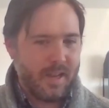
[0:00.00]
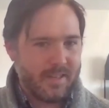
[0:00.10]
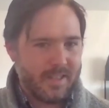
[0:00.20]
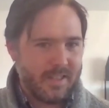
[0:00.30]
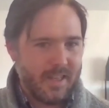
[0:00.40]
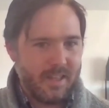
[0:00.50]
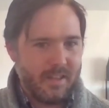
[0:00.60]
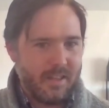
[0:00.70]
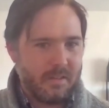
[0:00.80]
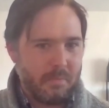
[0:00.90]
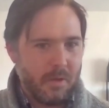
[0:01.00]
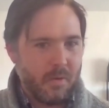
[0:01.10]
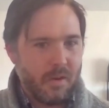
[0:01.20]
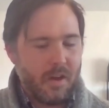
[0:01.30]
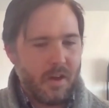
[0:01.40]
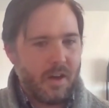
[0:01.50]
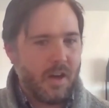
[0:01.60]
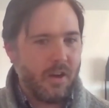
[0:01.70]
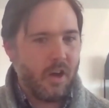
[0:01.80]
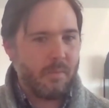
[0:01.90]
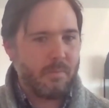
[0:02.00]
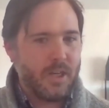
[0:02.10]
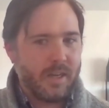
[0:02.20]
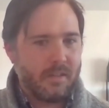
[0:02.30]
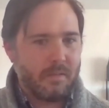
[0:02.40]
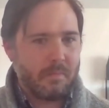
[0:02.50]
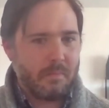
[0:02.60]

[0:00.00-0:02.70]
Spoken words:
that is to say that an object